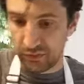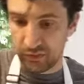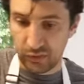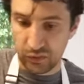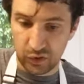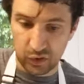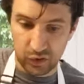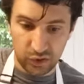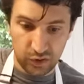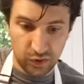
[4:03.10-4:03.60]
we're
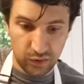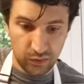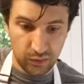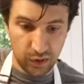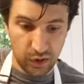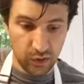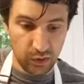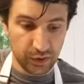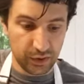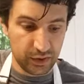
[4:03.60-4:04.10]
going to
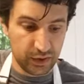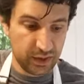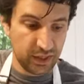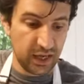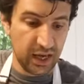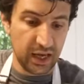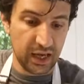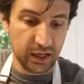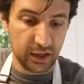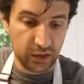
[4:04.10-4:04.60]
take
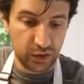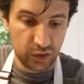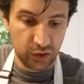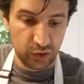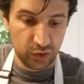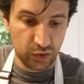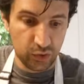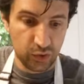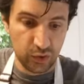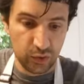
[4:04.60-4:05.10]

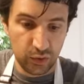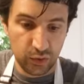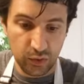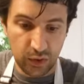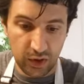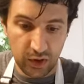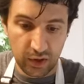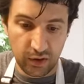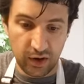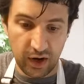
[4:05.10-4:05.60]
two
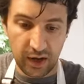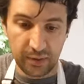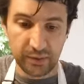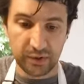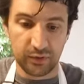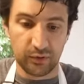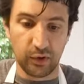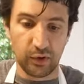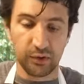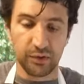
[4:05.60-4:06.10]
grams of
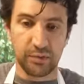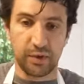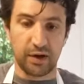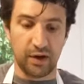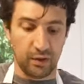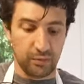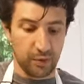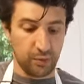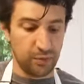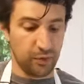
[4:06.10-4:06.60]
rosemary. I'm going to put
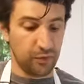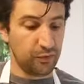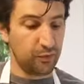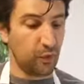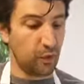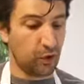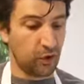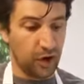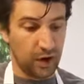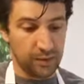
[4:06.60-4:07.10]
four grams of
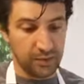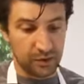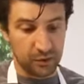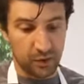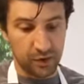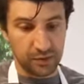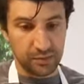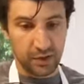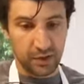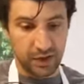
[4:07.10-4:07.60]
rosemary here
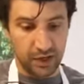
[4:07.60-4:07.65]
just to